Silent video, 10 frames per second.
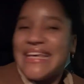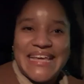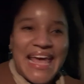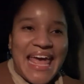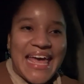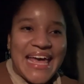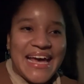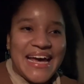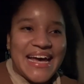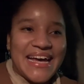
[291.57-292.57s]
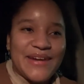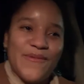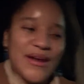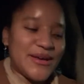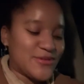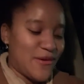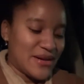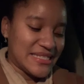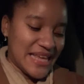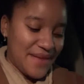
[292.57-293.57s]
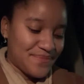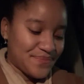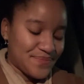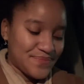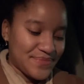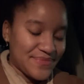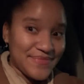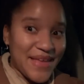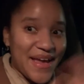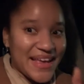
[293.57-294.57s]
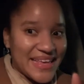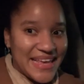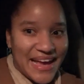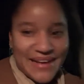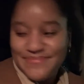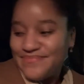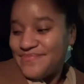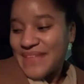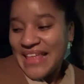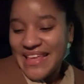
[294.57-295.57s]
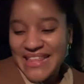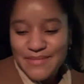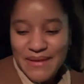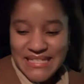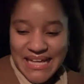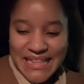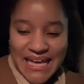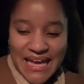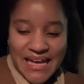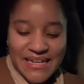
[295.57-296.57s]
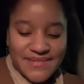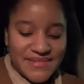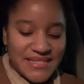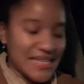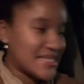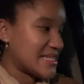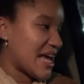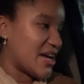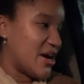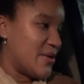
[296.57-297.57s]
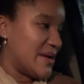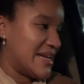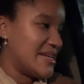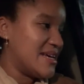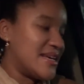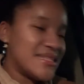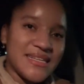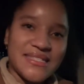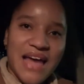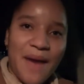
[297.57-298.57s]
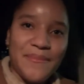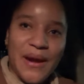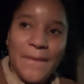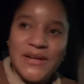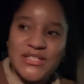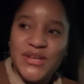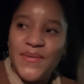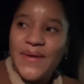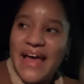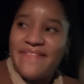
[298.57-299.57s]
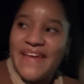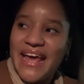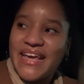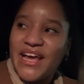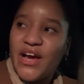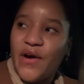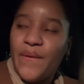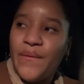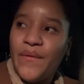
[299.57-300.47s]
And what else do I want to say? Yeah, I think that's basically it. Let's get going to stop number 2, and then I can go.